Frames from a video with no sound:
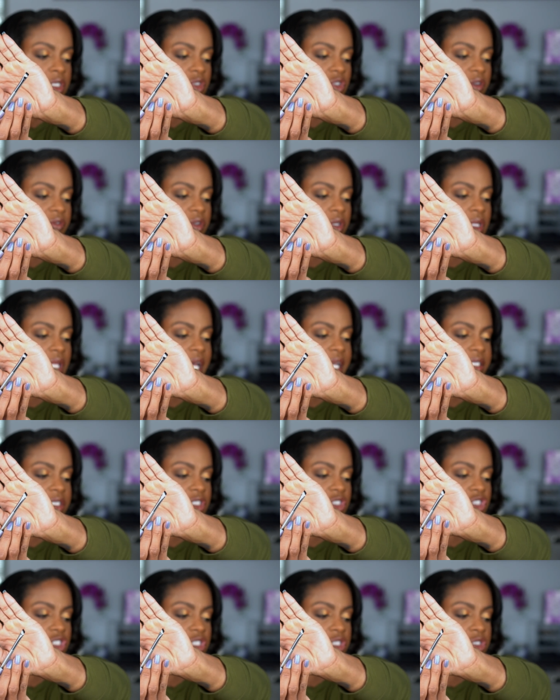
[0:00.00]
So if you like
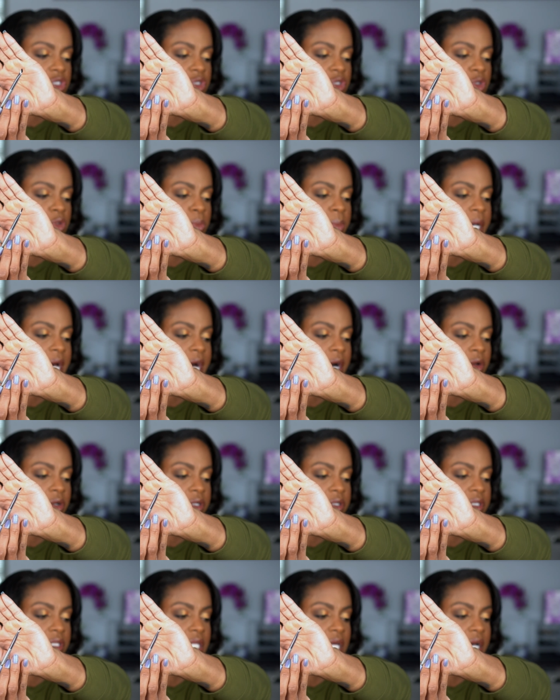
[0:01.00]
to just do
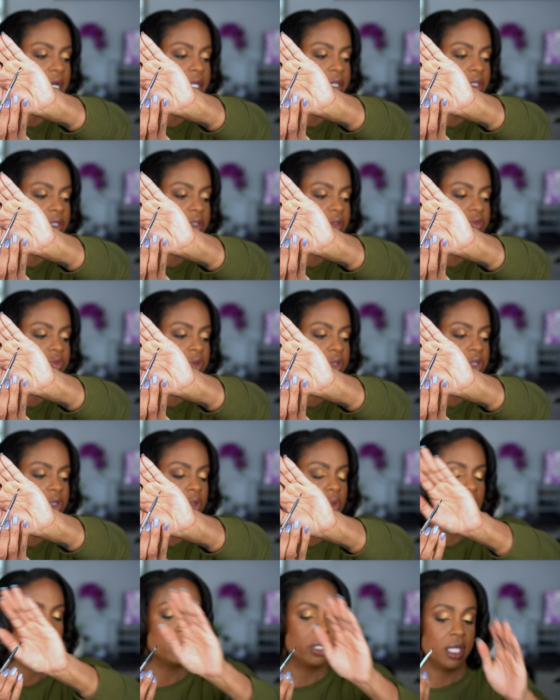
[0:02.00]
powdered liner for
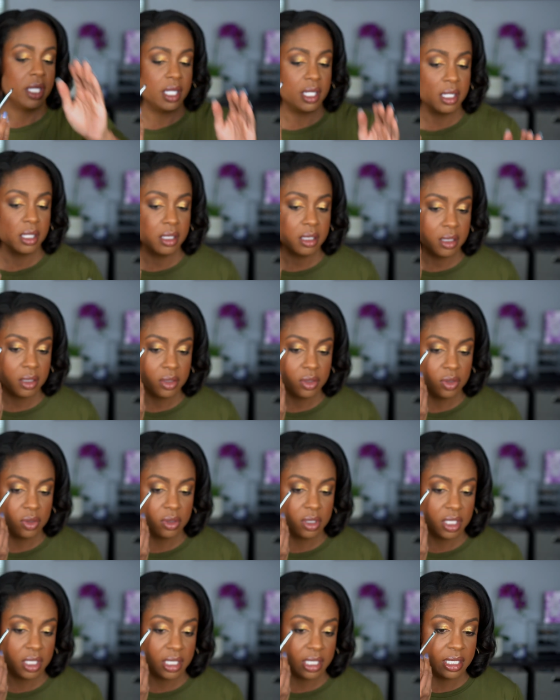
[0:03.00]
your wing, you
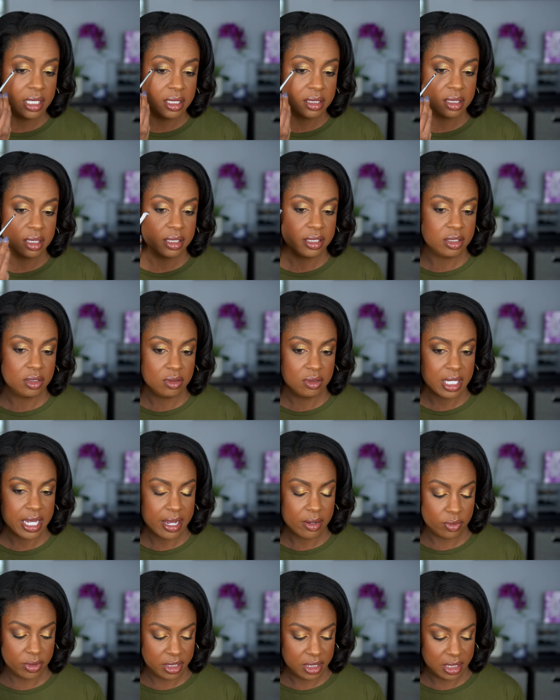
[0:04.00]
could easily do
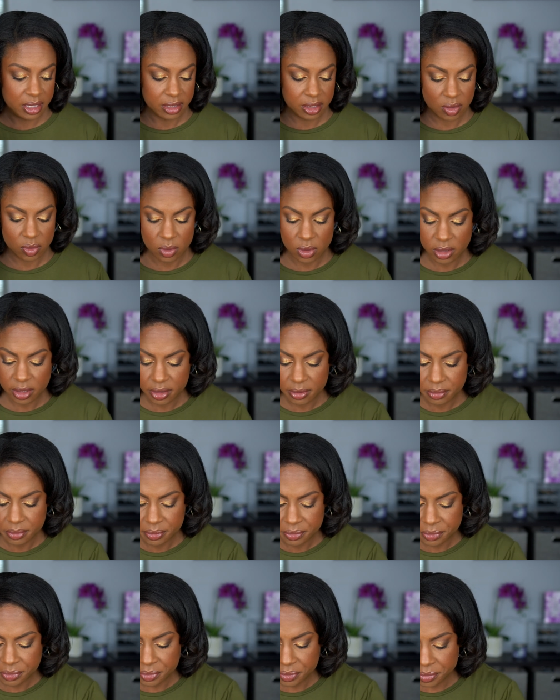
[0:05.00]
that with this one.